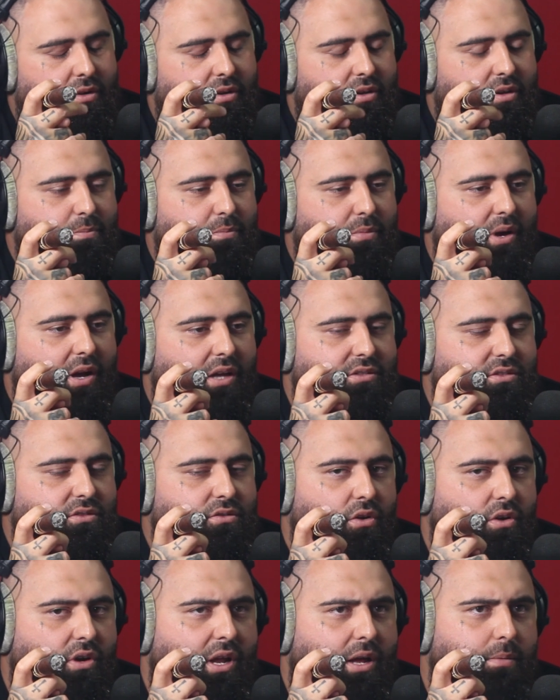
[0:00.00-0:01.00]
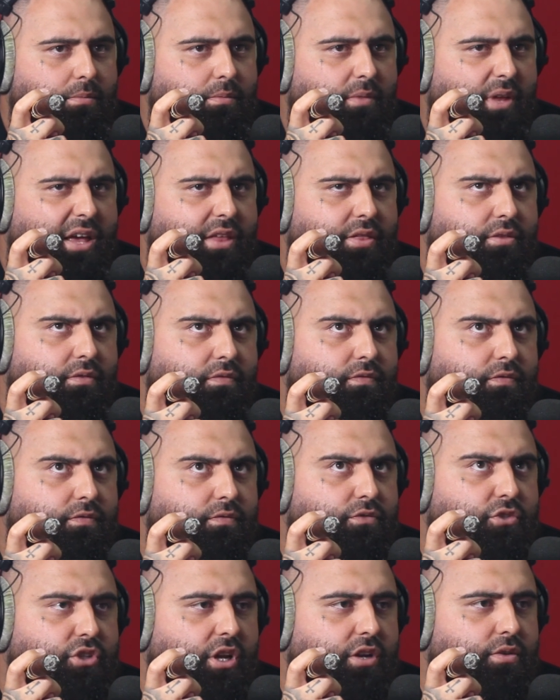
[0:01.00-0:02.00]
He passed on 8th of
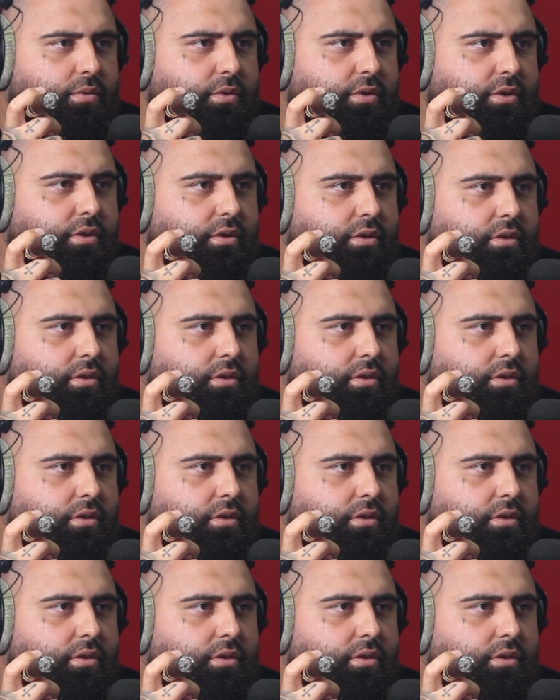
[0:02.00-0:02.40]
January.